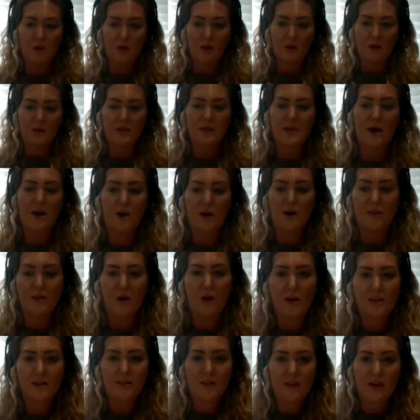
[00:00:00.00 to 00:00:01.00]
yeah, I'd,
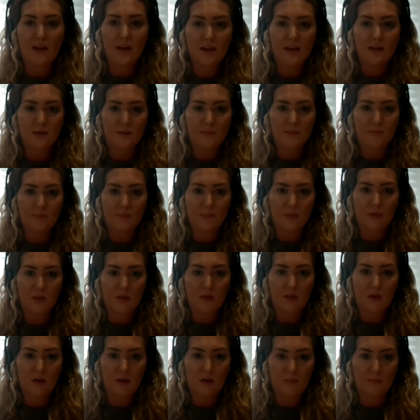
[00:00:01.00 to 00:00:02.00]
I'd say
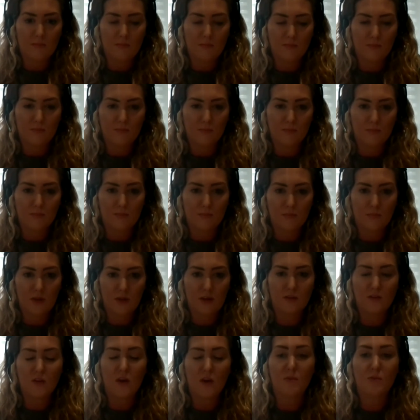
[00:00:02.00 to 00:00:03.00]
um,
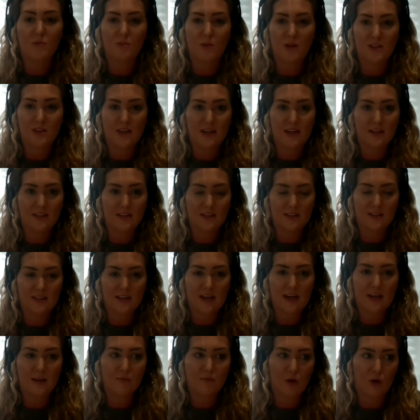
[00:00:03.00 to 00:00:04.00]
in terms of my day to
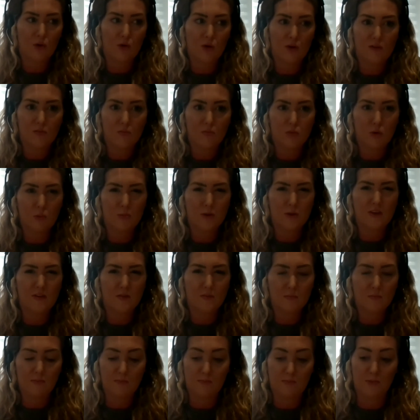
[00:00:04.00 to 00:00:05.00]
day role, I probably,
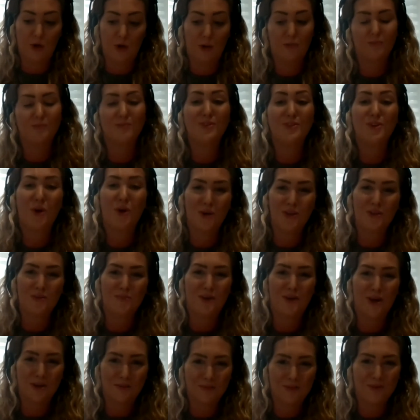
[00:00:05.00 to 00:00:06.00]
well, not at the
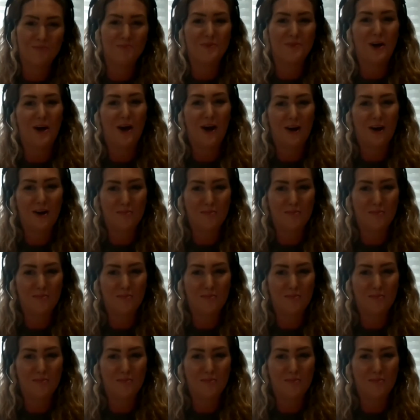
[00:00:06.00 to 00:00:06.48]
moment, but